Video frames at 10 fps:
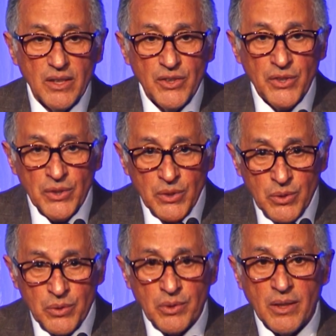
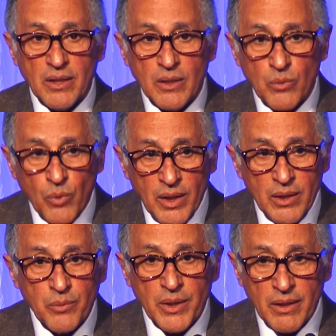you are why
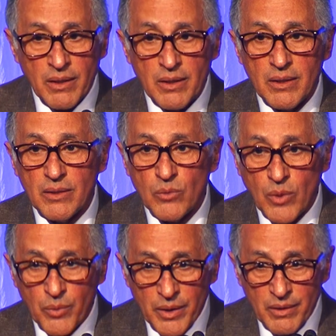we are
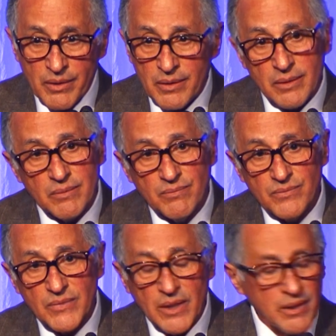what we are today.
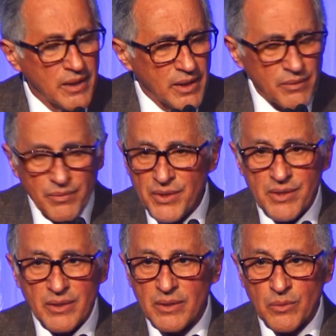In every
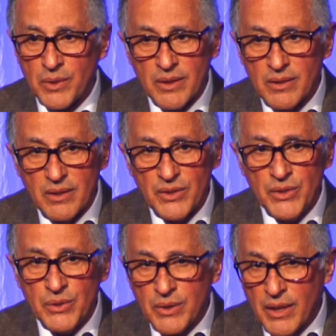single way.
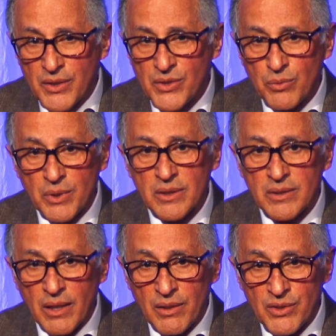You guys work
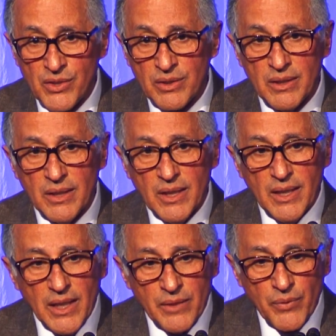tirelessly.
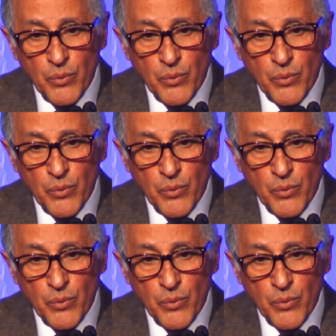If a